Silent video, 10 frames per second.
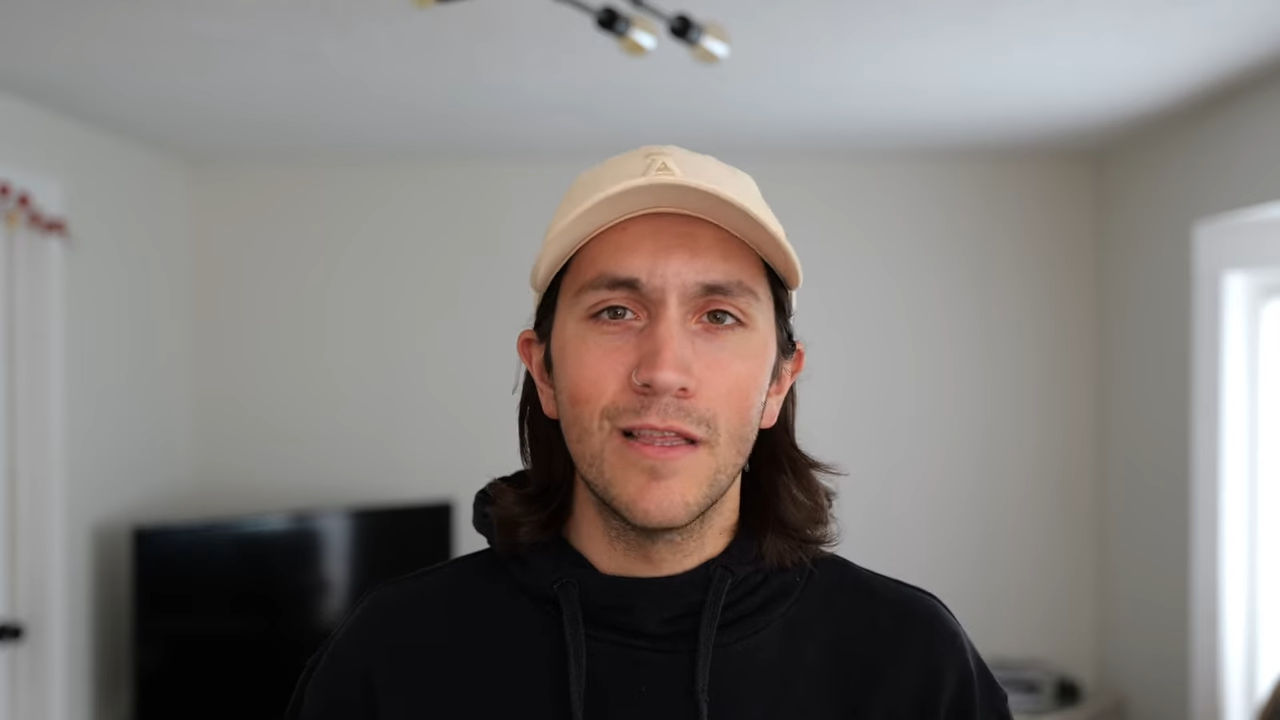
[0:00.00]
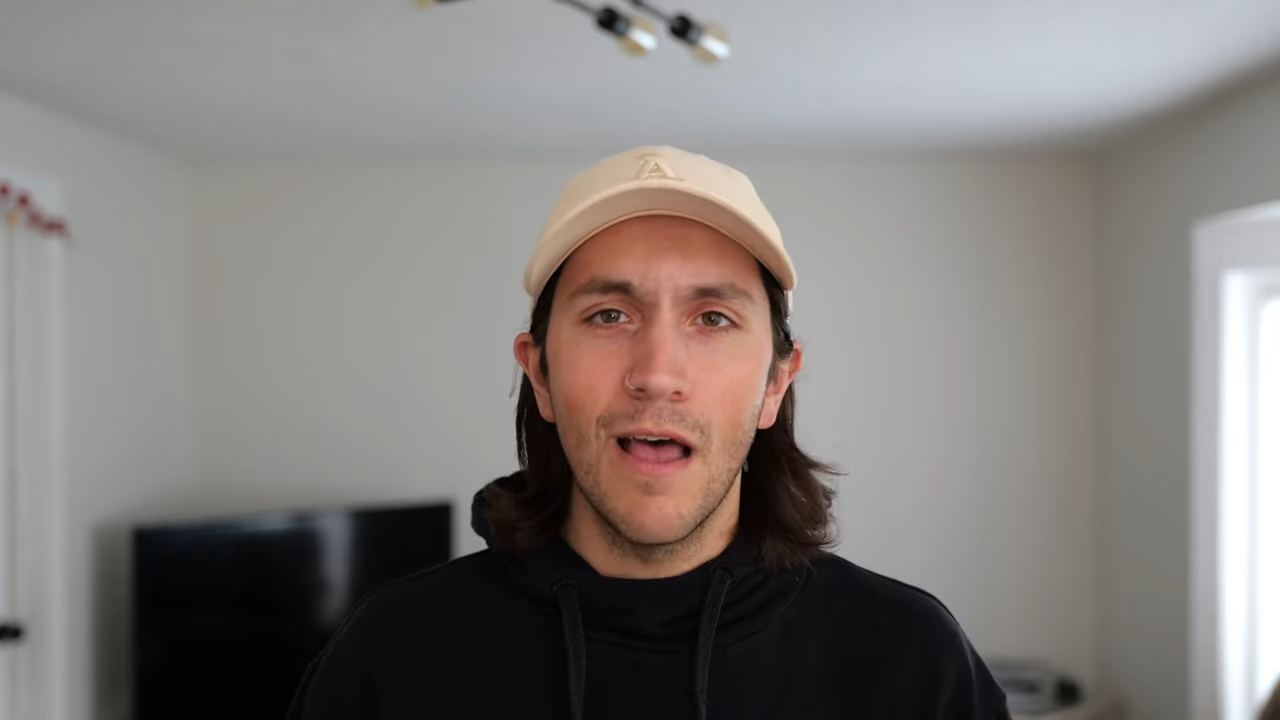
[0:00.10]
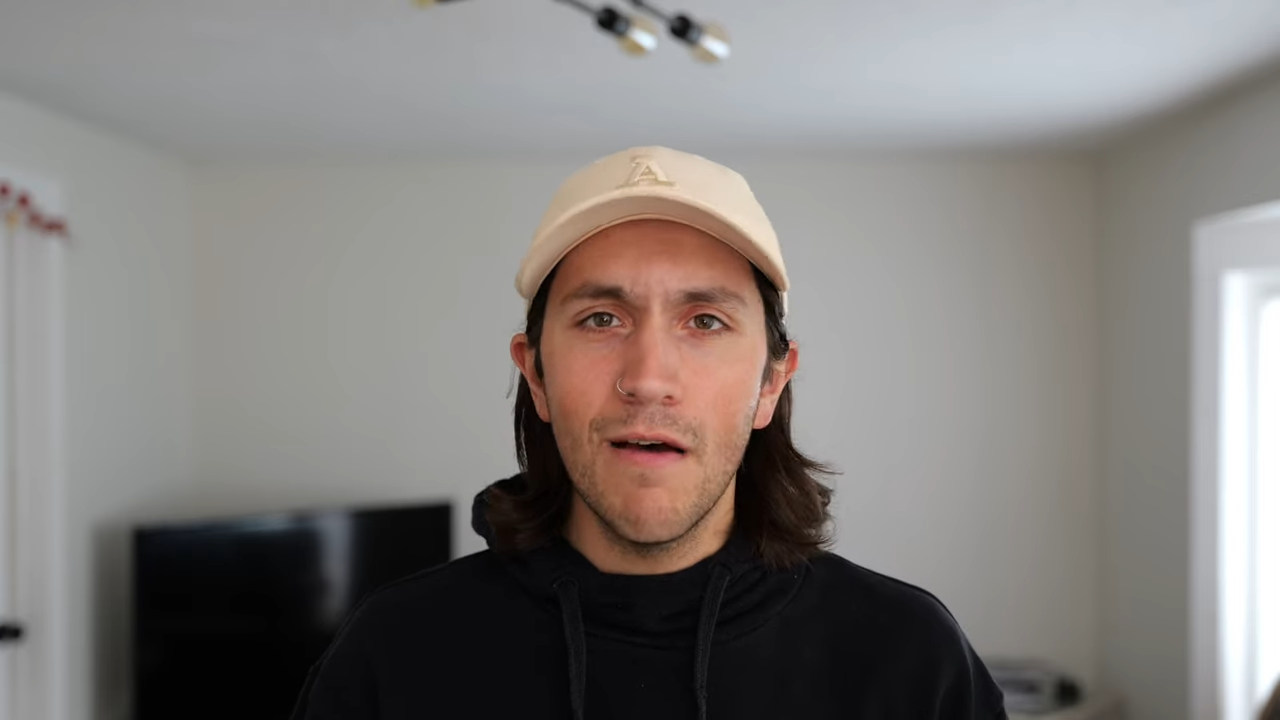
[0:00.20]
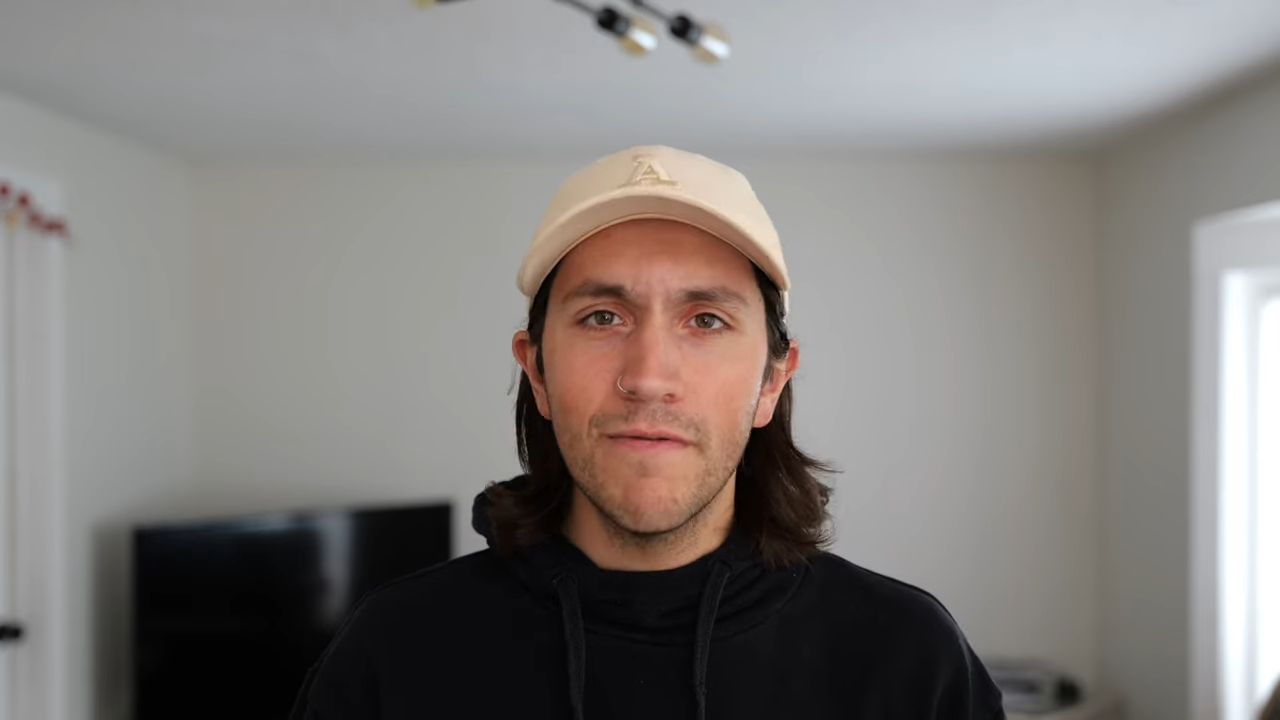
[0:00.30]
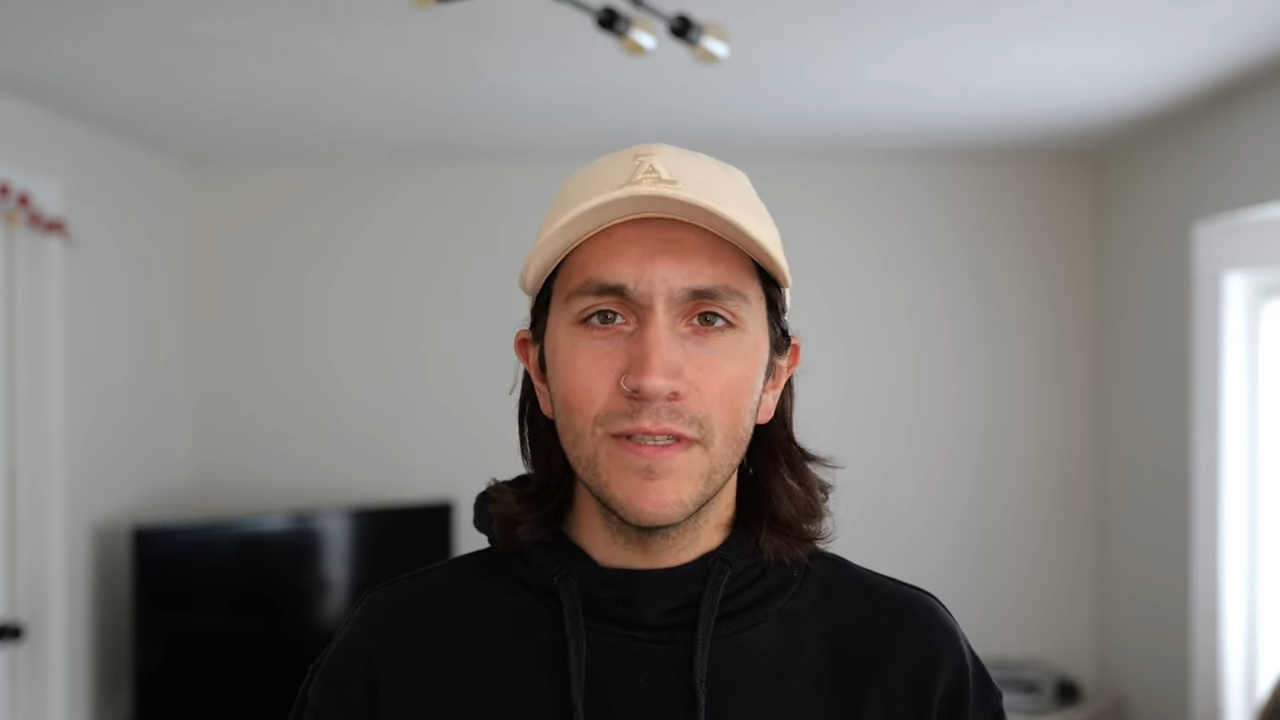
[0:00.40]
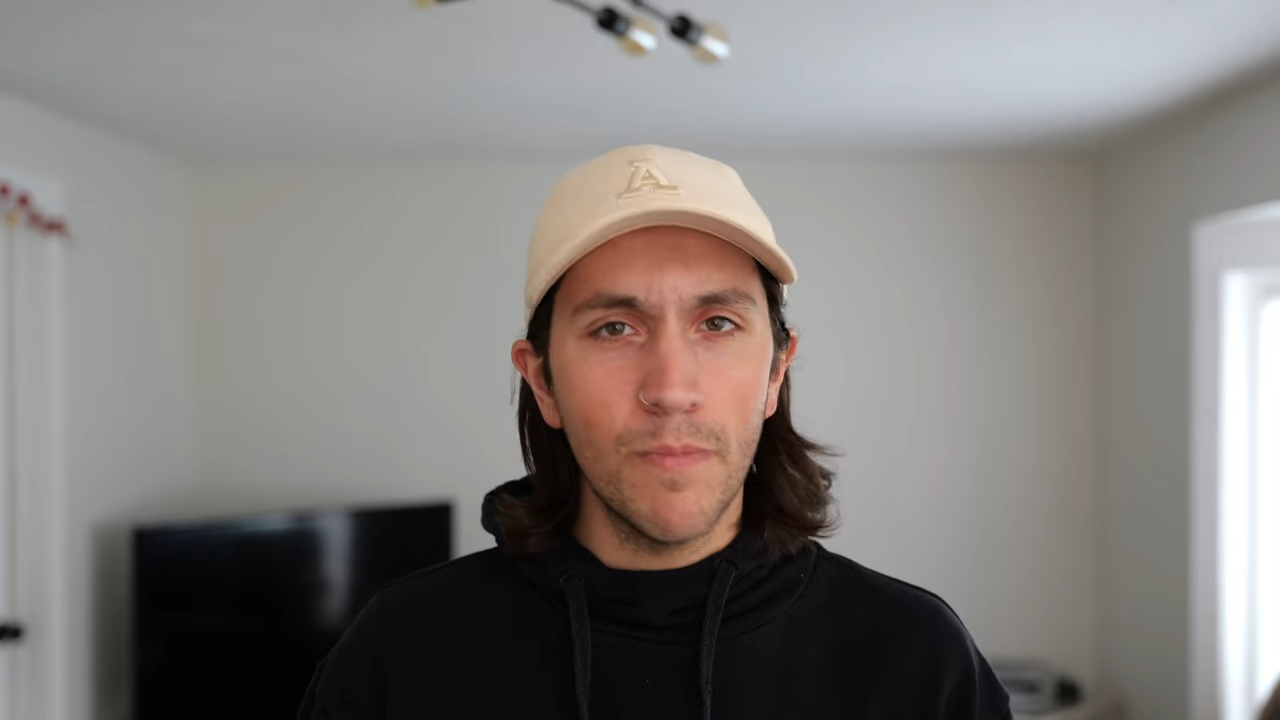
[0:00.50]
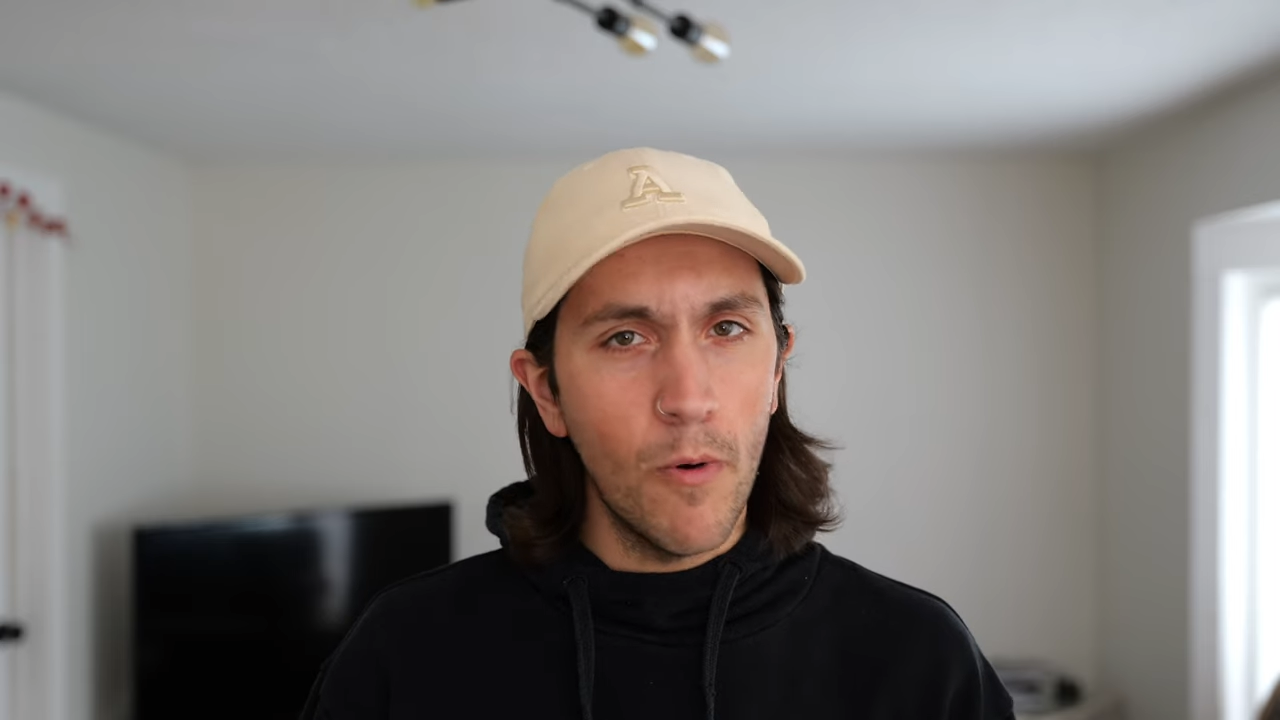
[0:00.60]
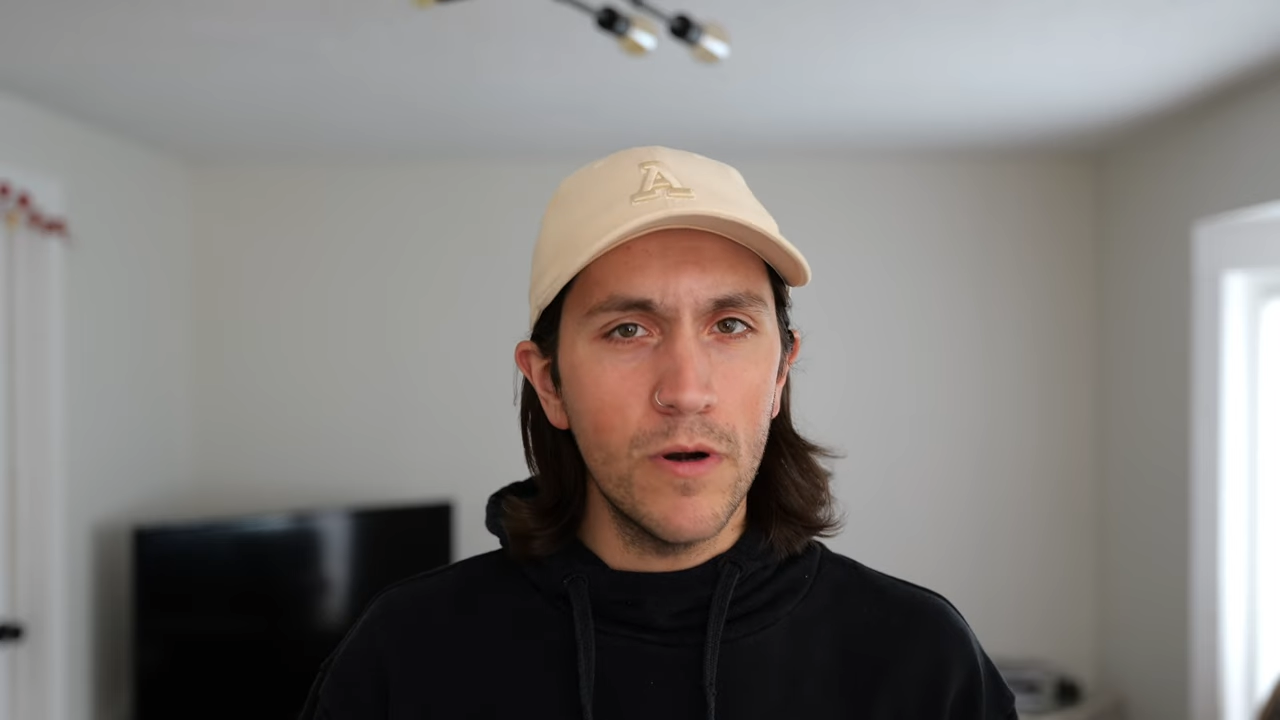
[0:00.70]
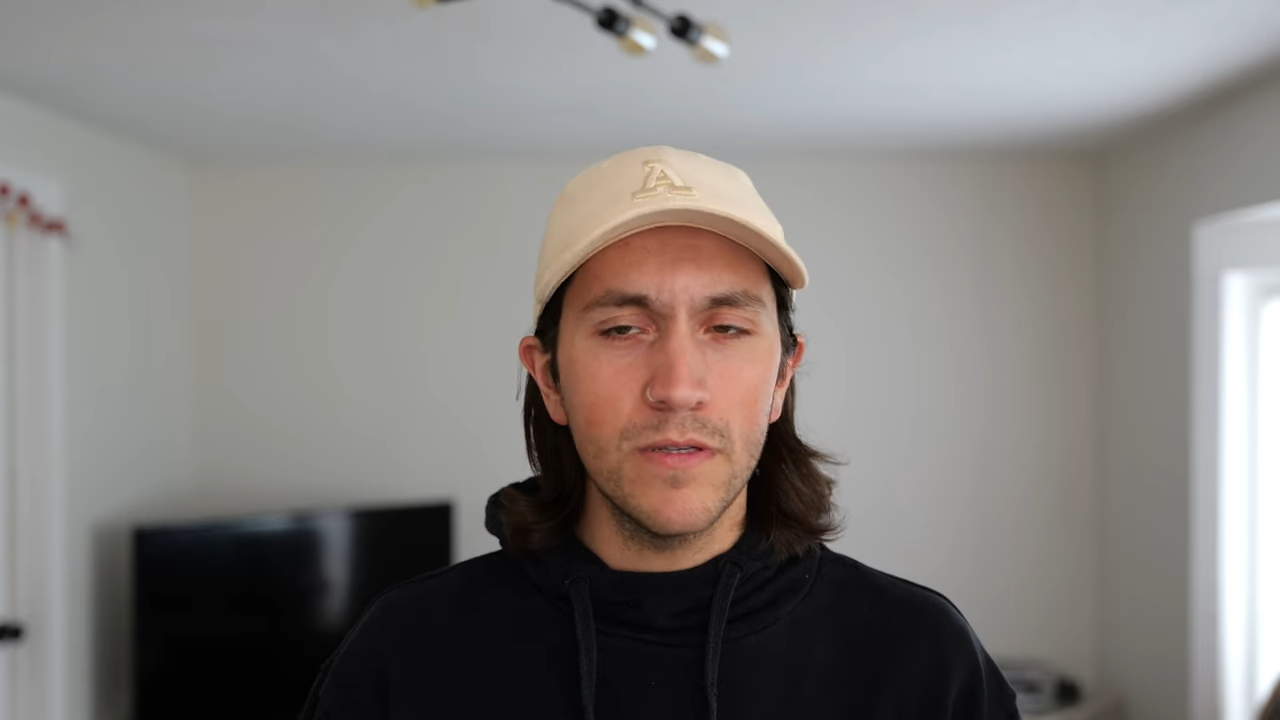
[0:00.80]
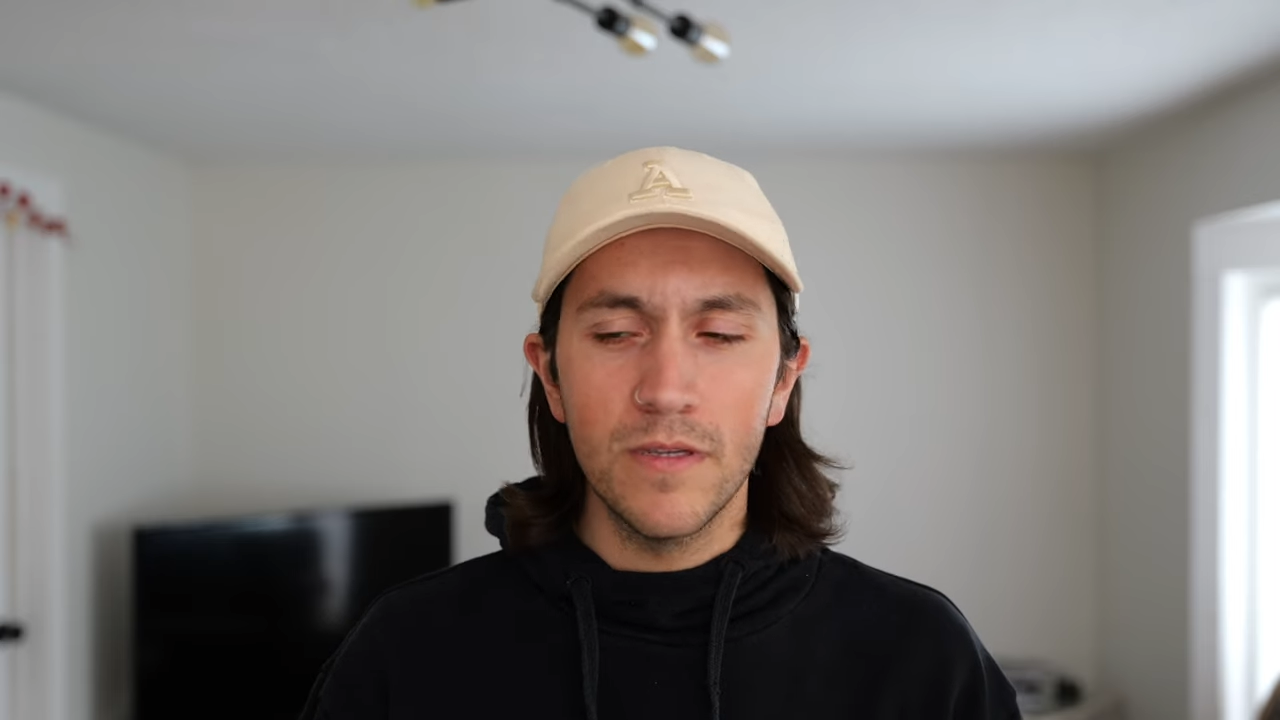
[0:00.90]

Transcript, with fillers: love and support.